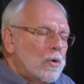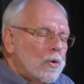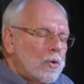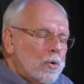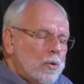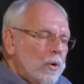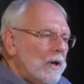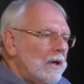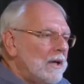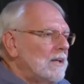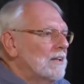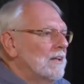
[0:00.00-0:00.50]

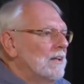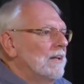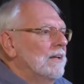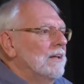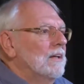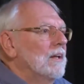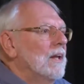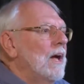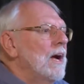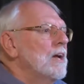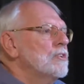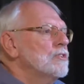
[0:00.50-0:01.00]
quickly
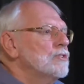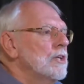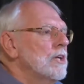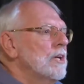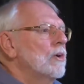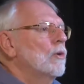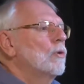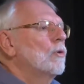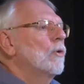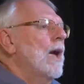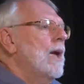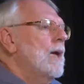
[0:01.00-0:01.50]

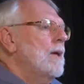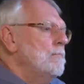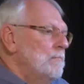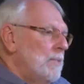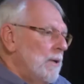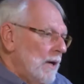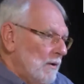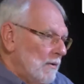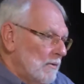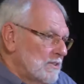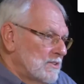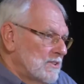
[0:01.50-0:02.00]
launching
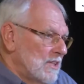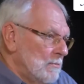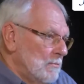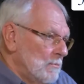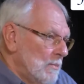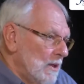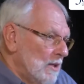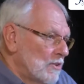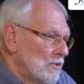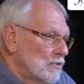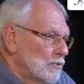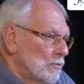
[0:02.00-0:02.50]
grandparenting
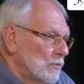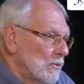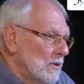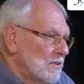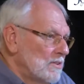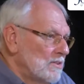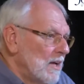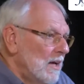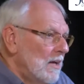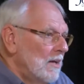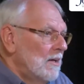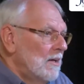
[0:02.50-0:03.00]
ministries